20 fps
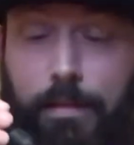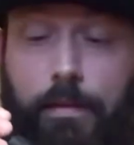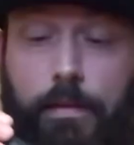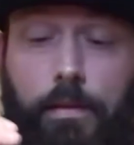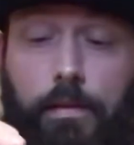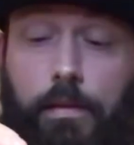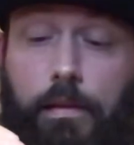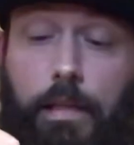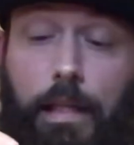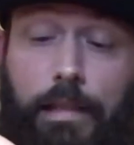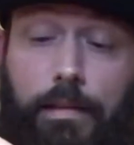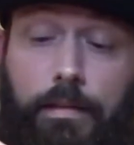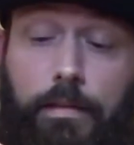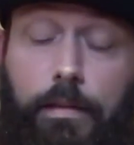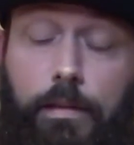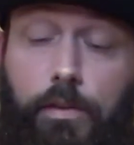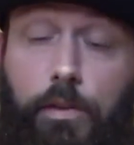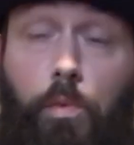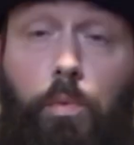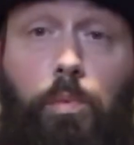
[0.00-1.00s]

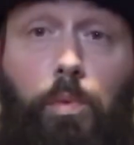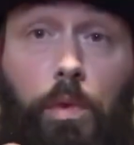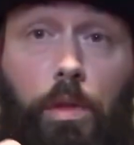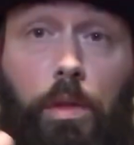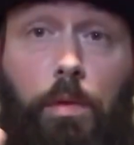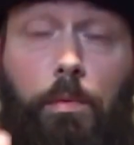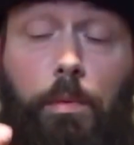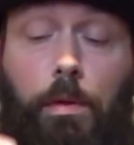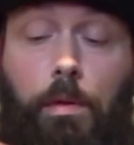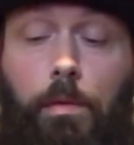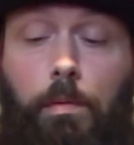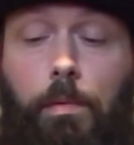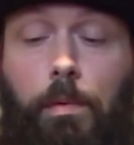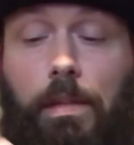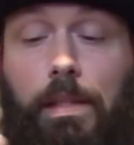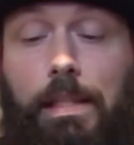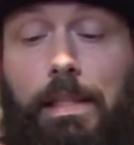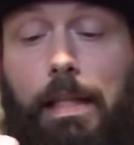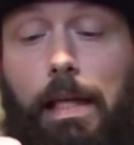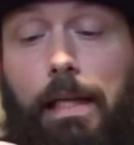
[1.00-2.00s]
just a really, really,
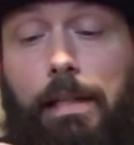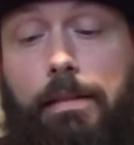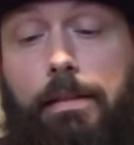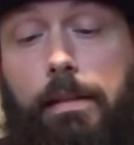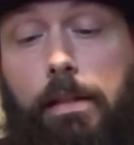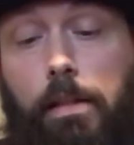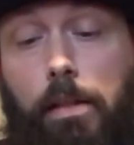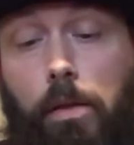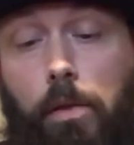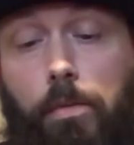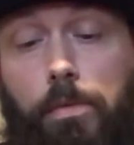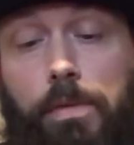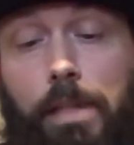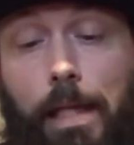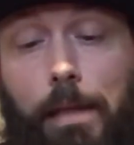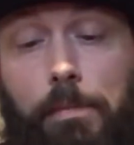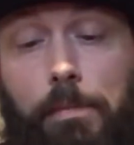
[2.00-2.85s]
really nice cologne type